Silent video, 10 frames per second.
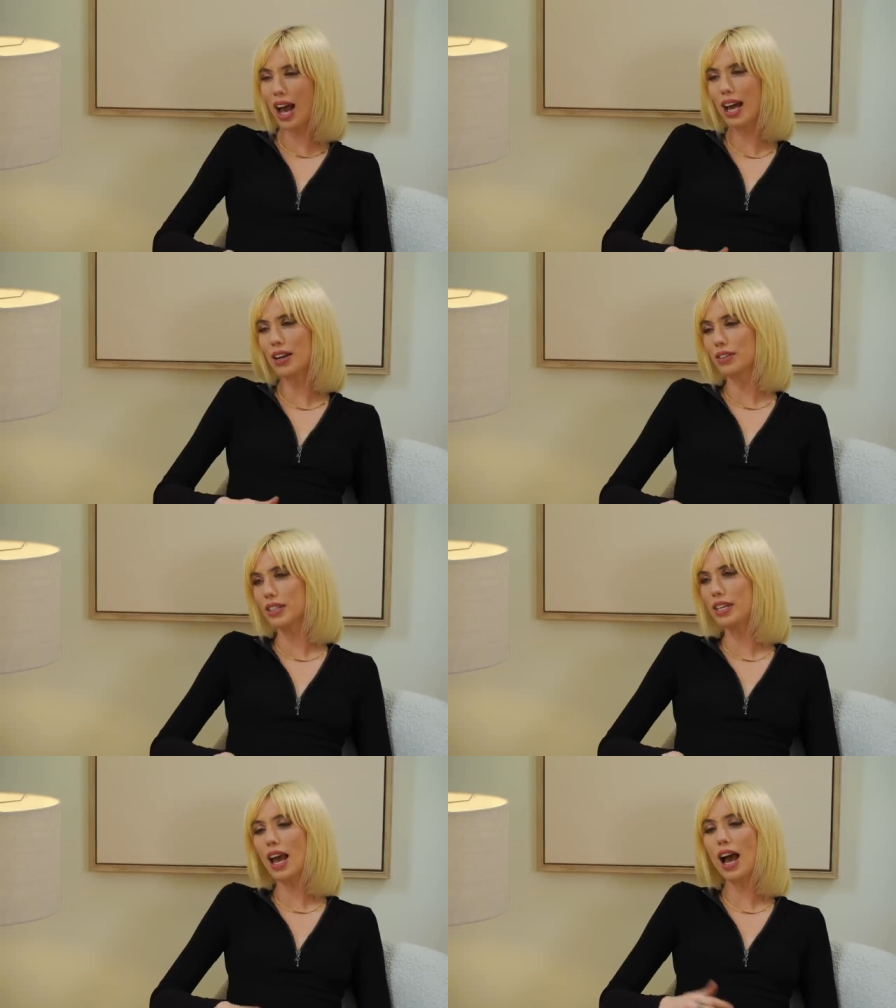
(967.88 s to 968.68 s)
I don't.
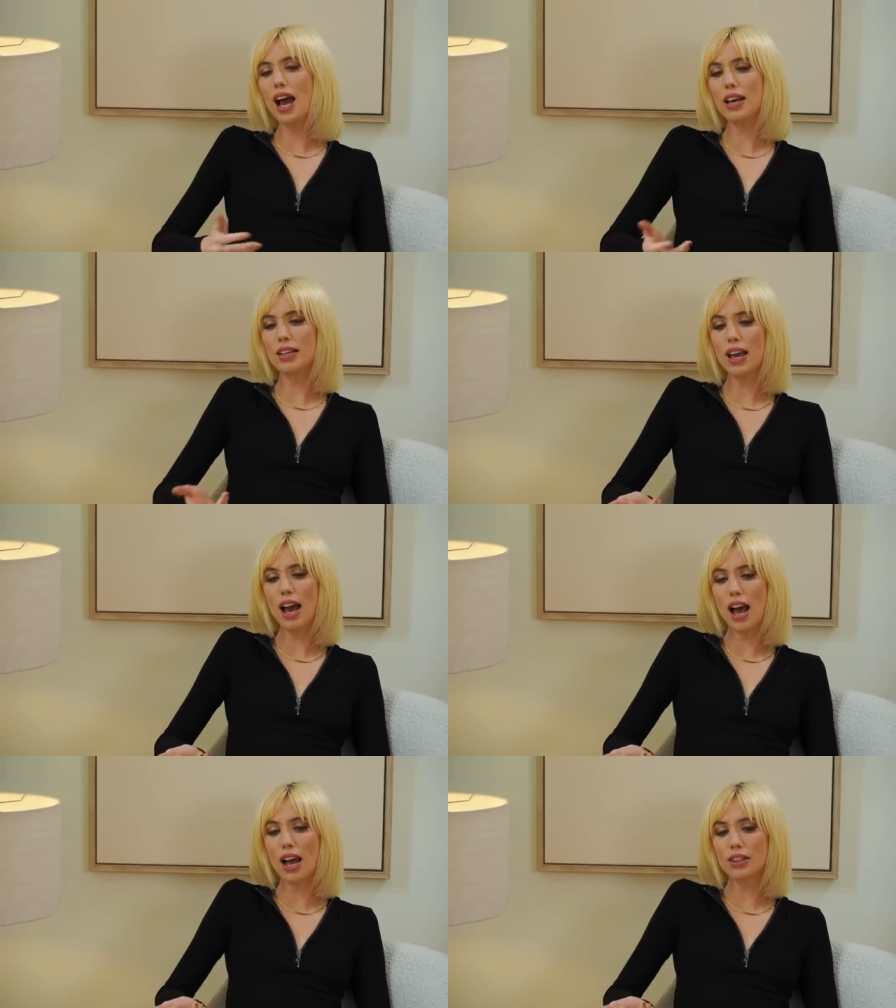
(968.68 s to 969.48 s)
Yeah,
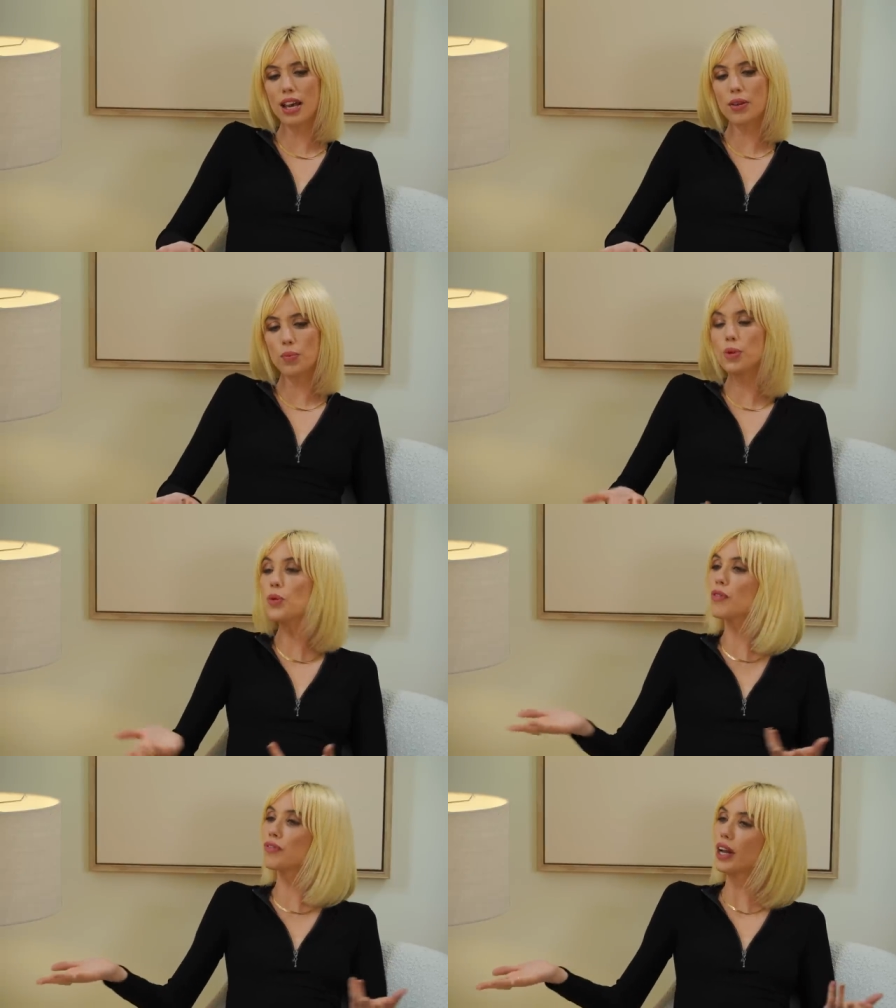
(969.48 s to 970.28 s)
yeah. Like
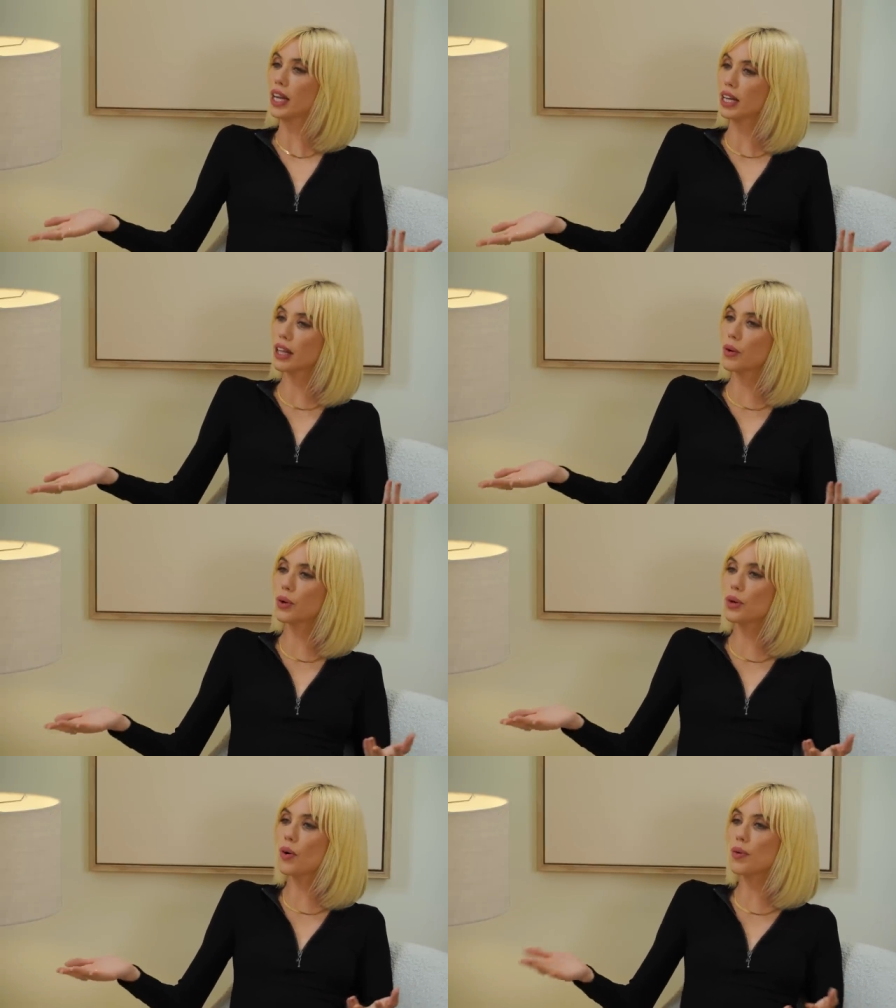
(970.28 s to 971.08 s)
you were funny. Like
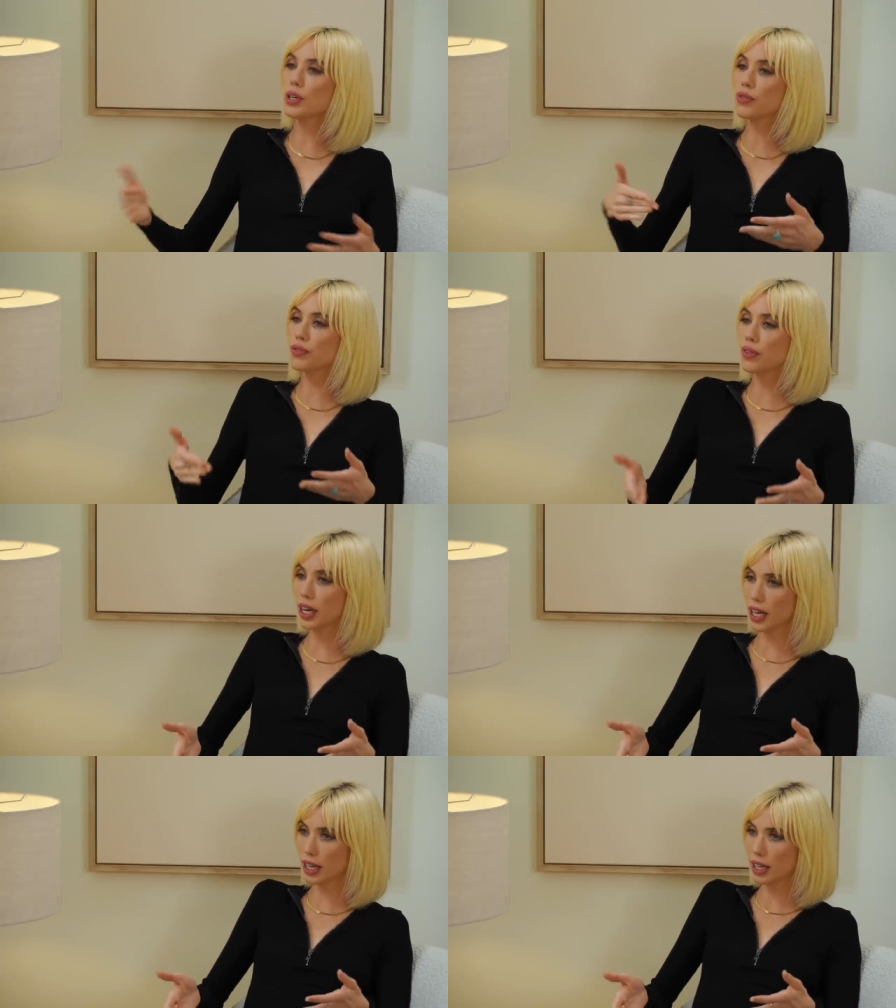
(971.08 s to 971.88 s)
were you always funny?